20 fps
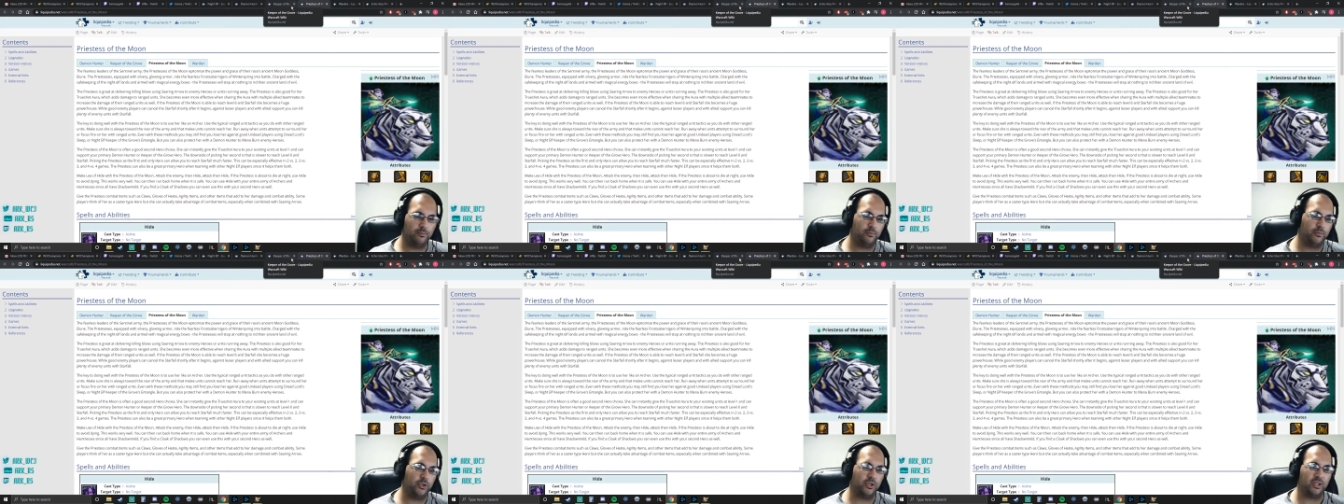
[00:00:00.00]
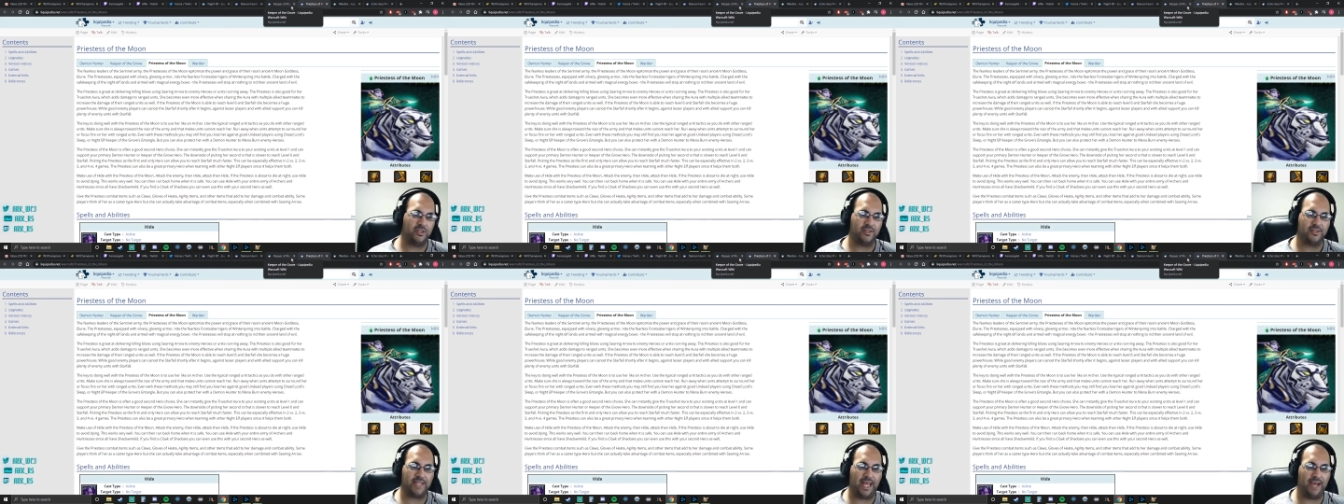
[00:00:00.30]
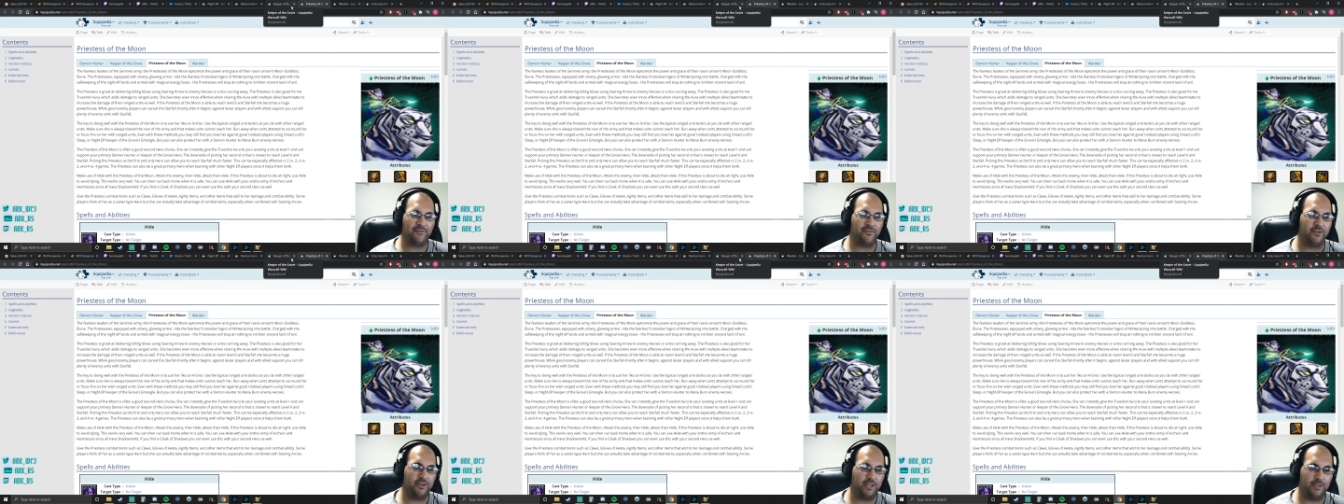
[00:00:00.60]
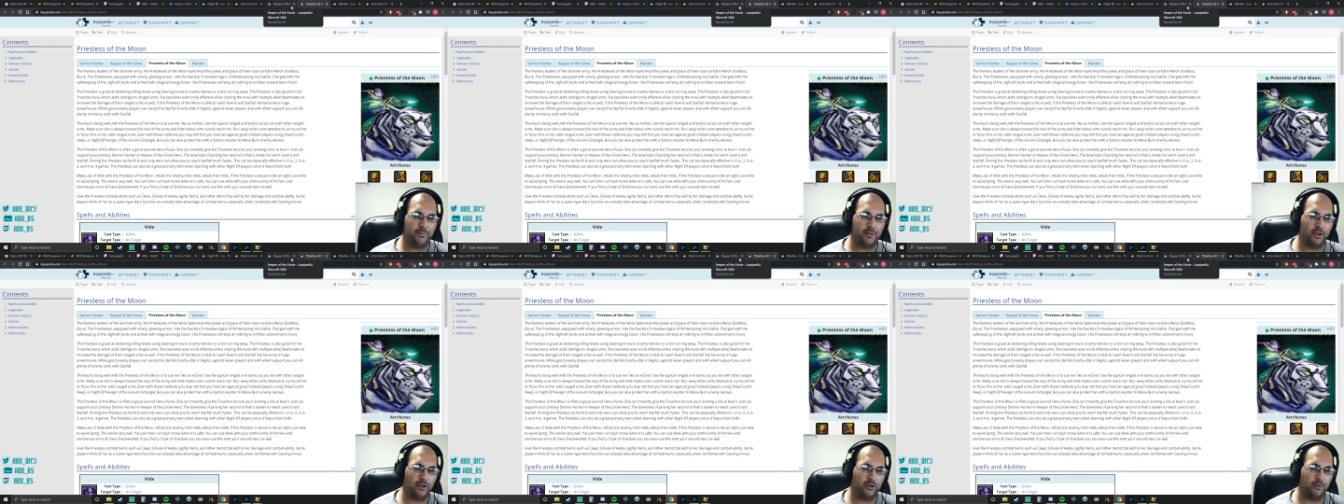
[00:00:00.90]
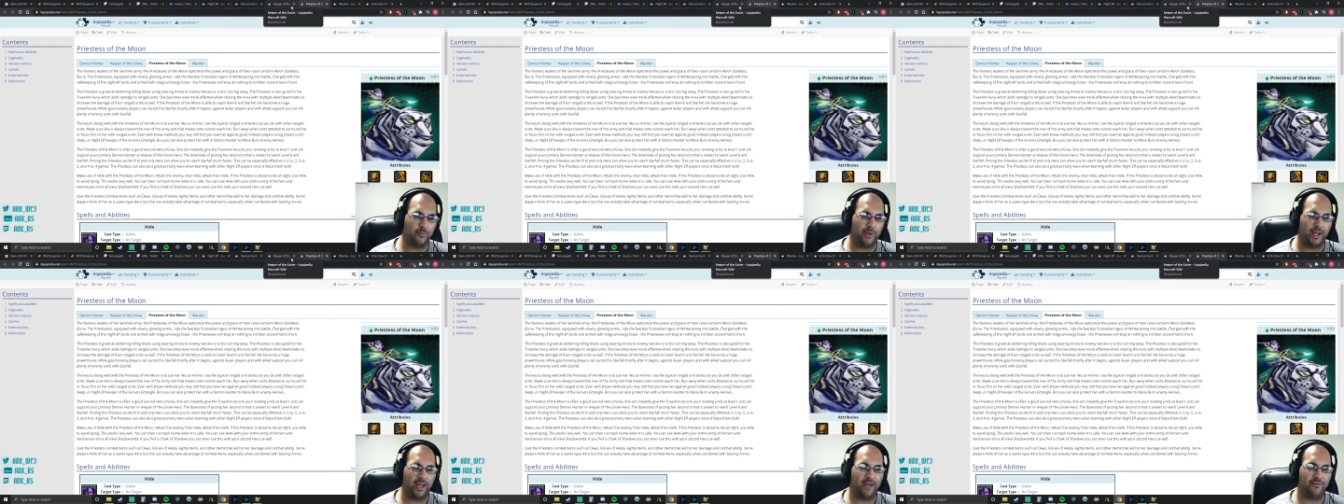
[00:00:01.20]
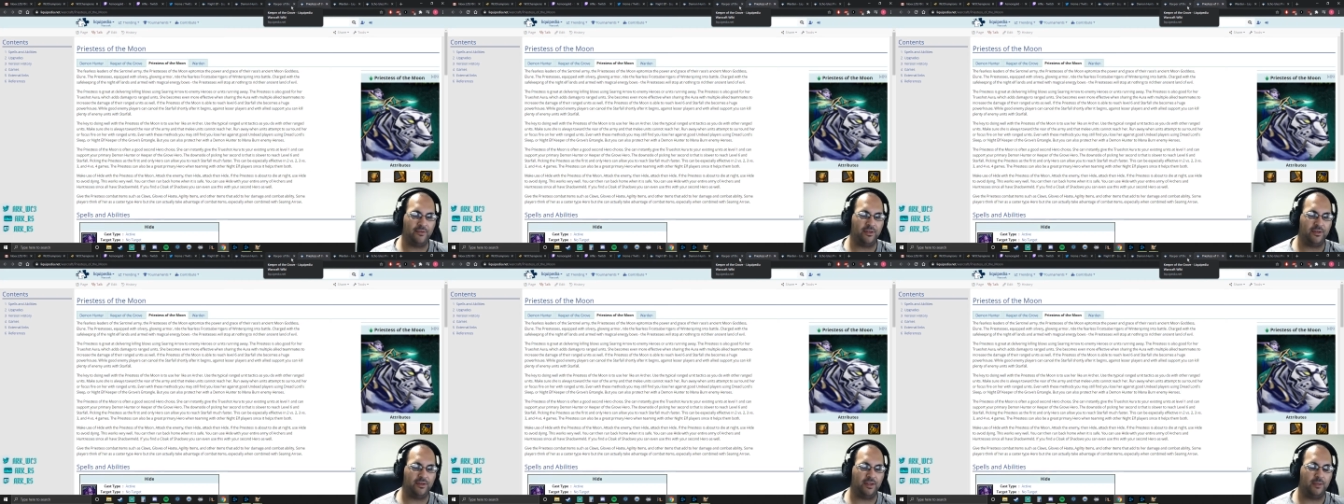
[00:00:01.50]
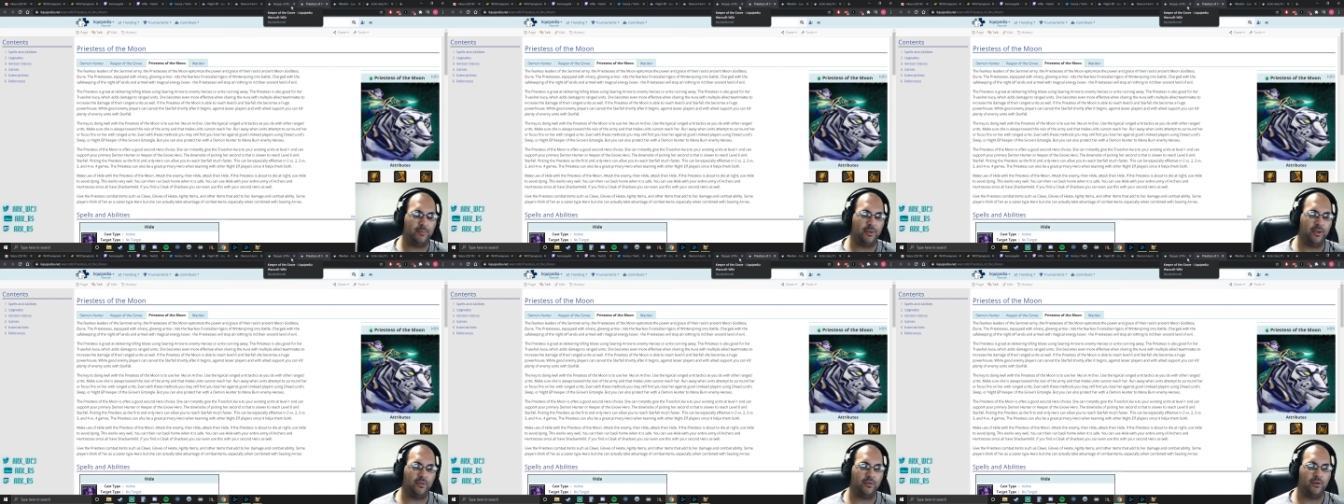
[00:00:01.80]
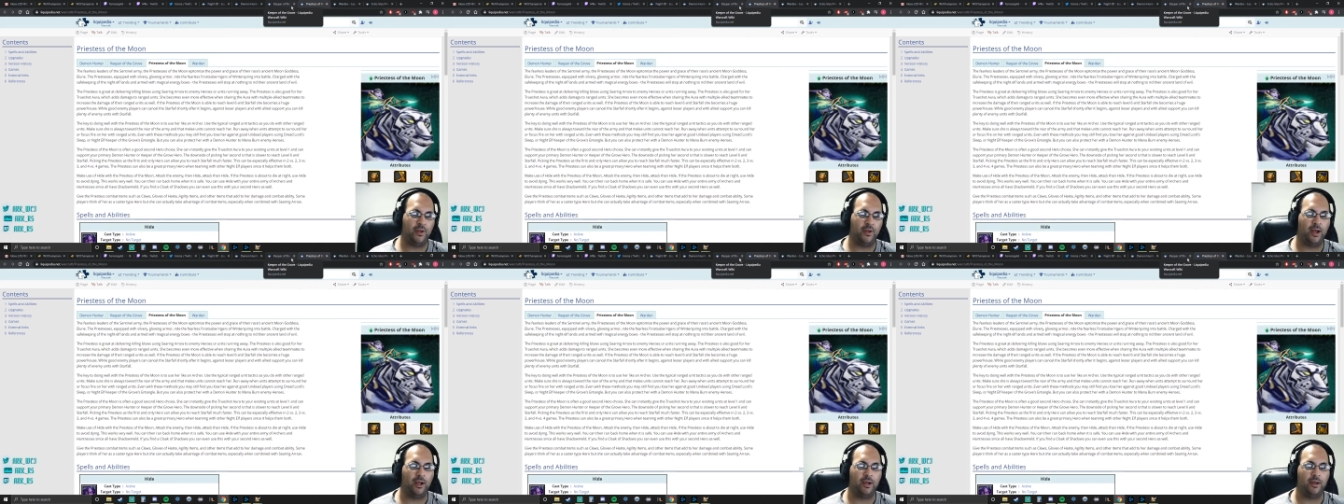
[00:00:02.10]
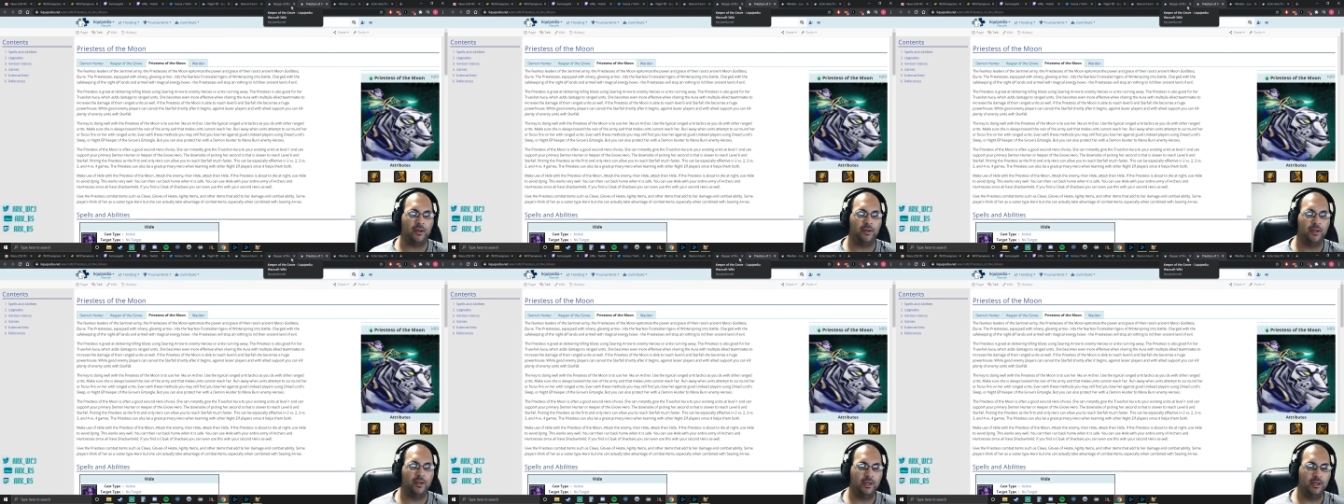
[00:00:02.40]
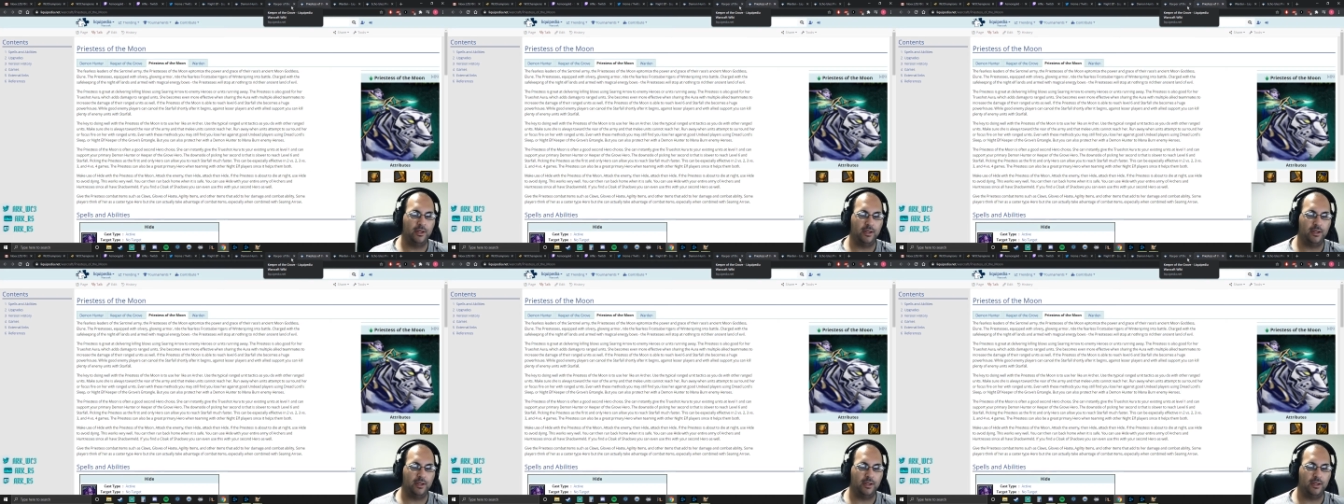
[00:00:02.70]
you can staff the Demon Hunter by having the TP on the Naga,